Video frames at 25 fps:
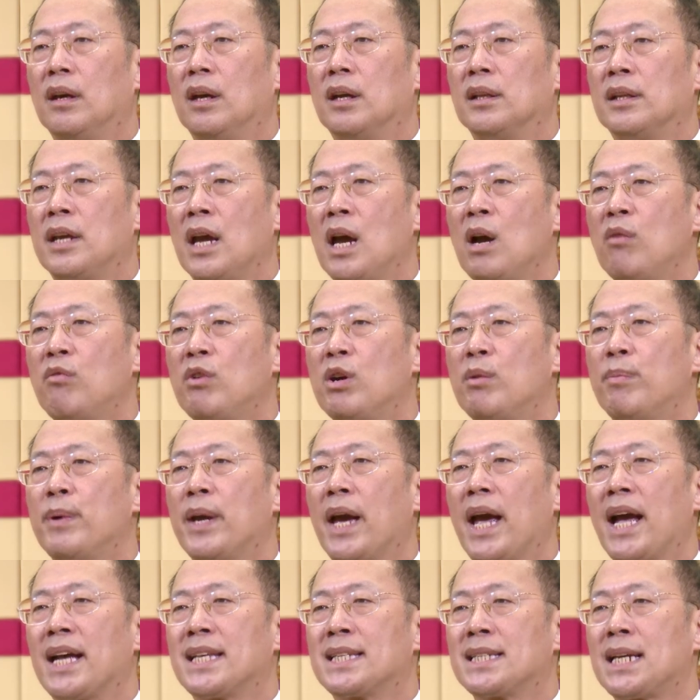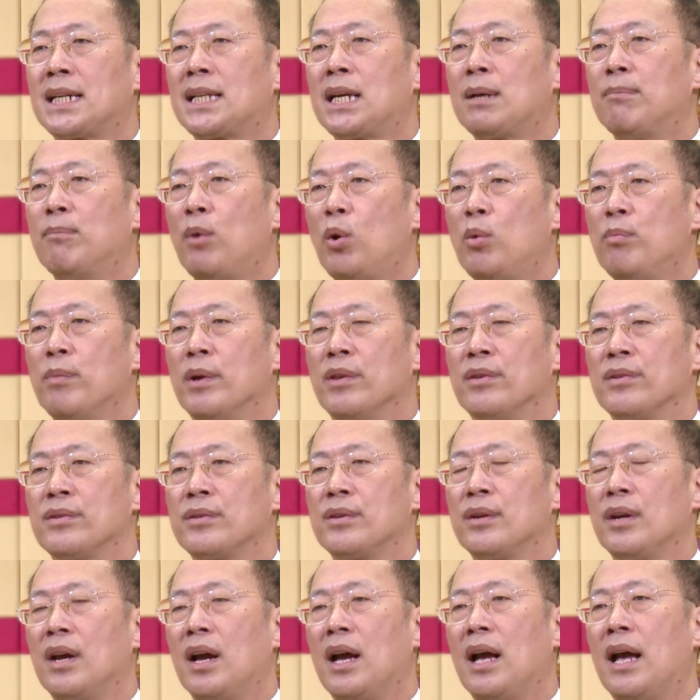There will be exciting moments
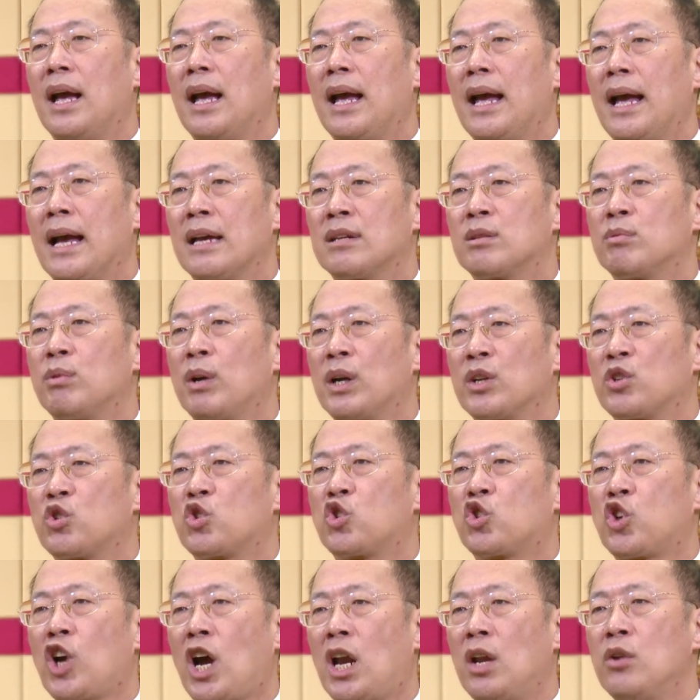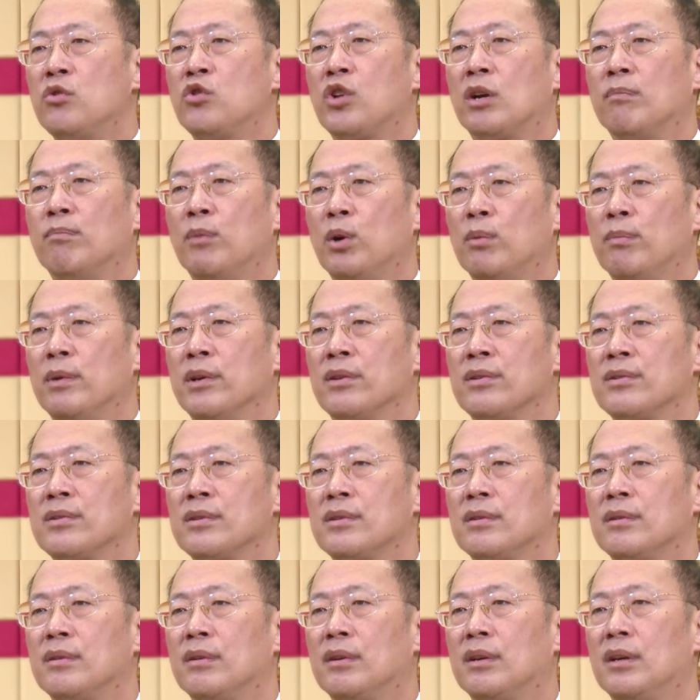as well as challenging moments.
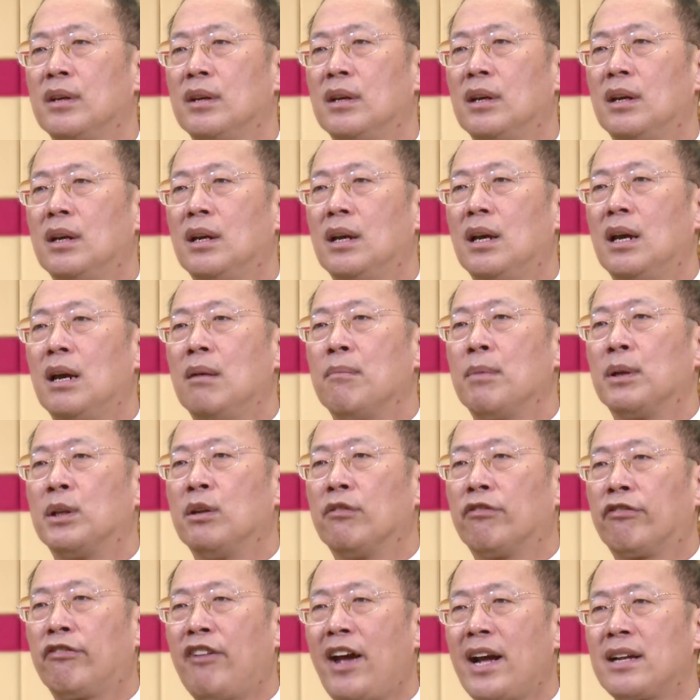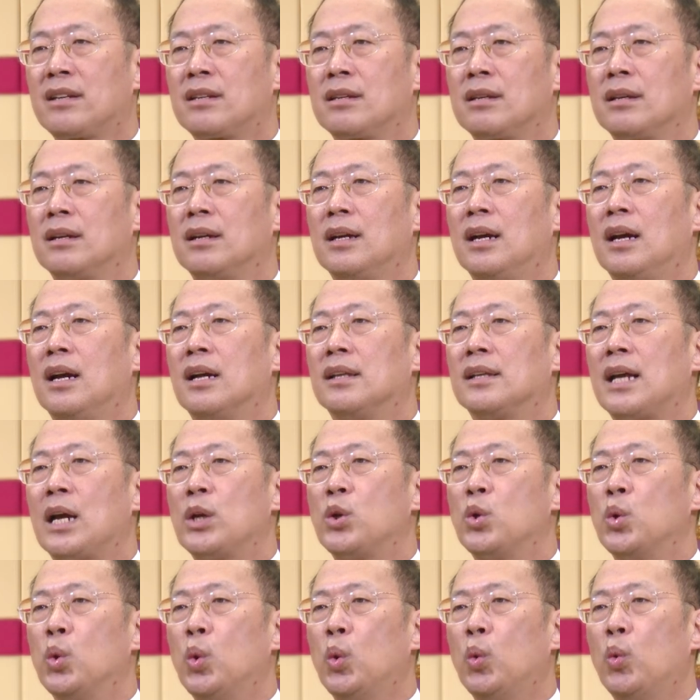But the fact that
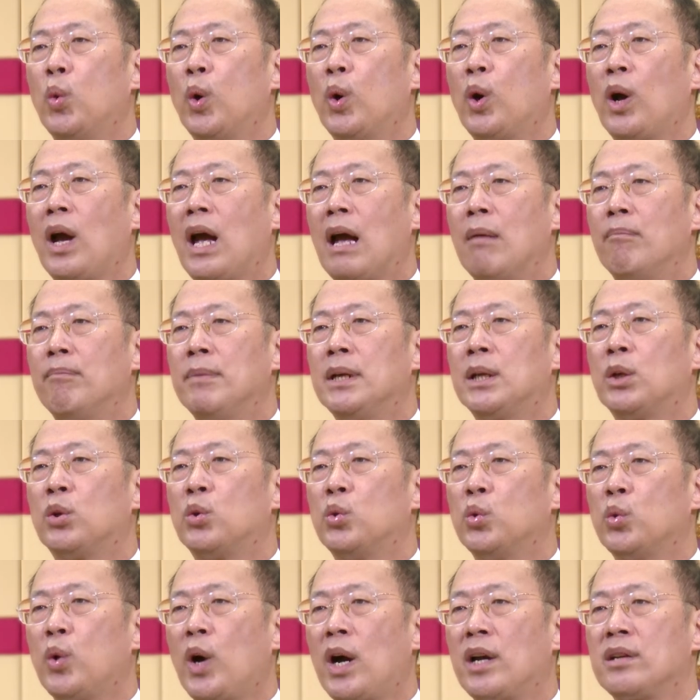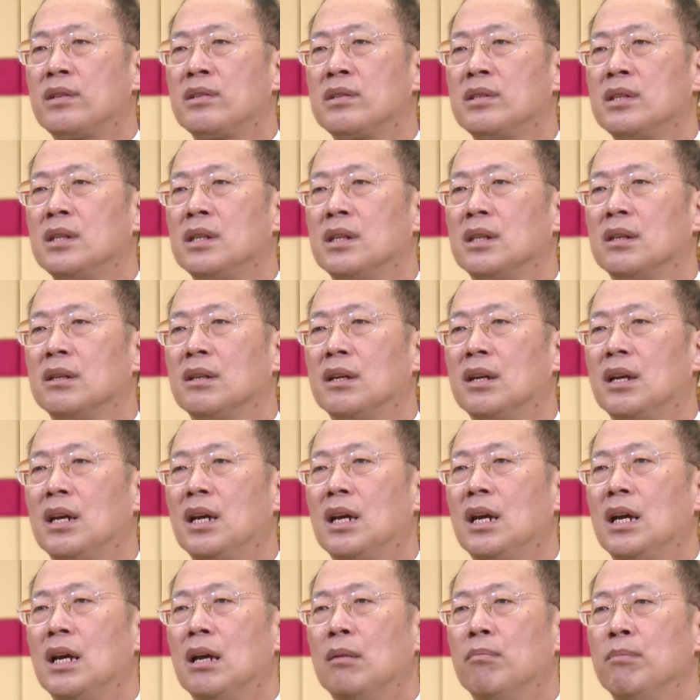you were admitted to UIC
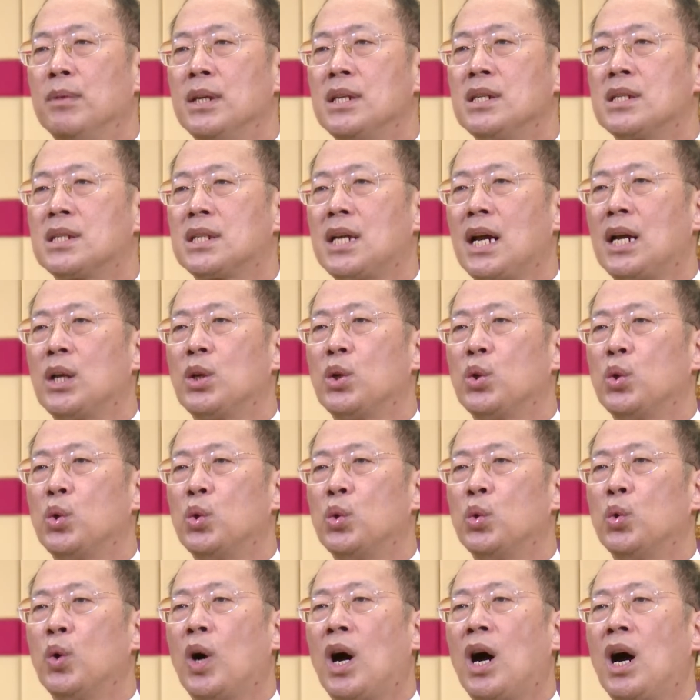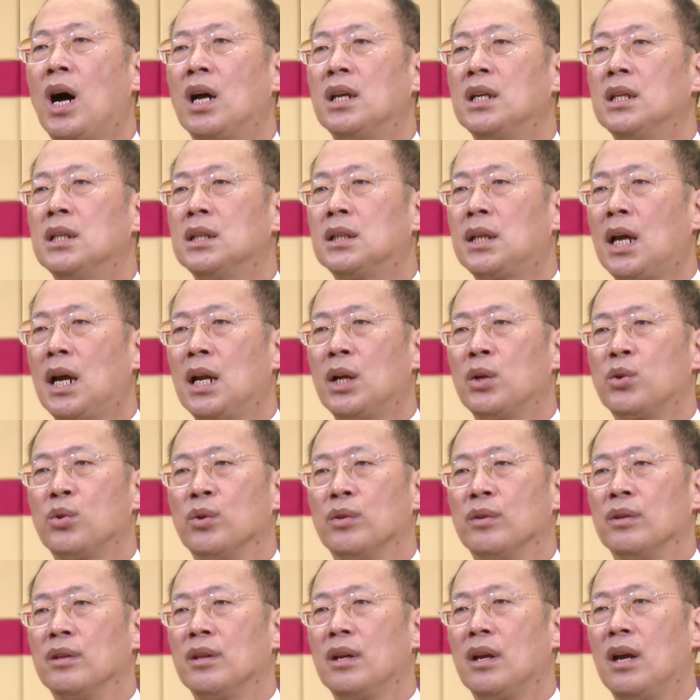means that you are
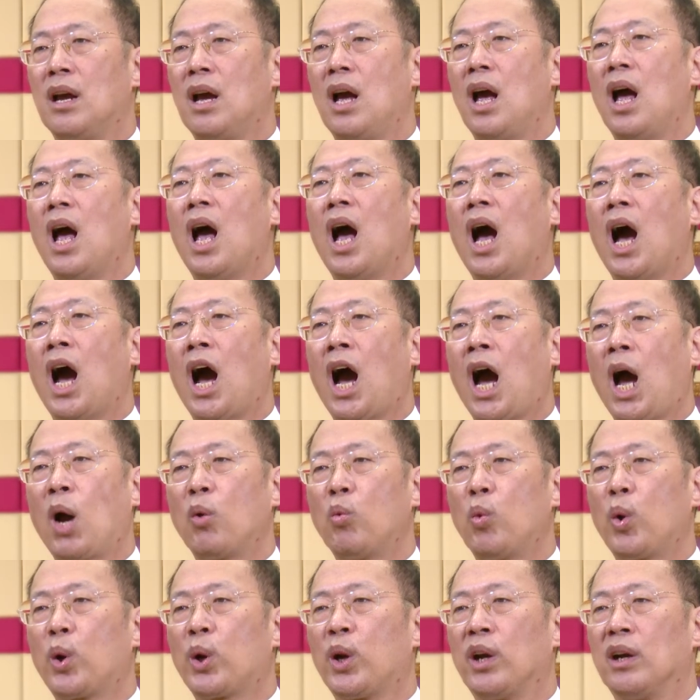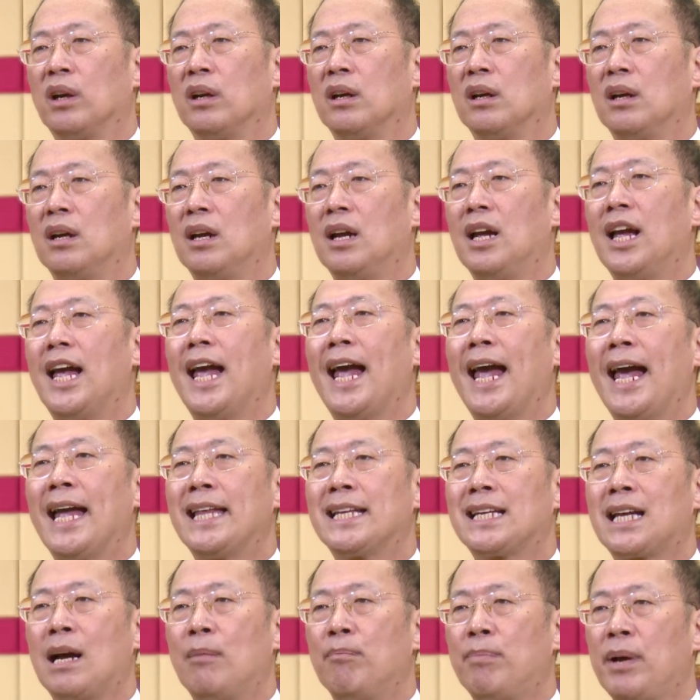intelligent, hardworking,
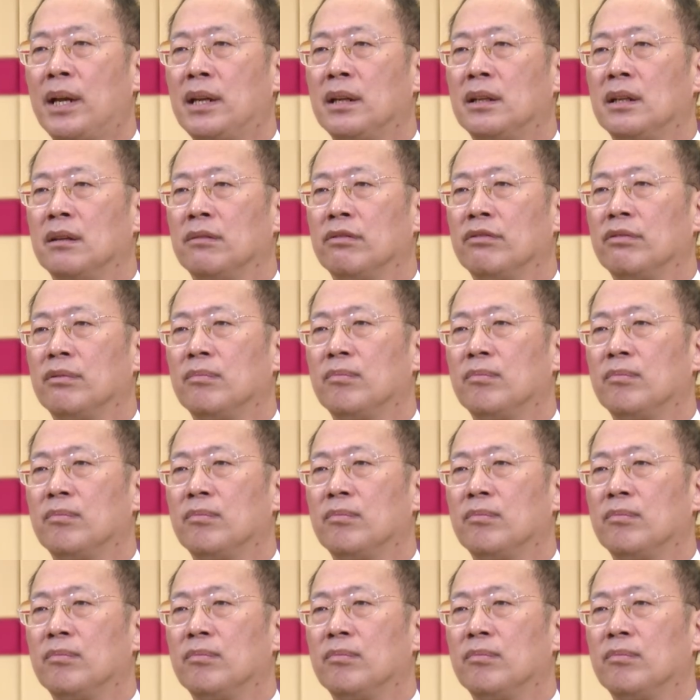and competitive.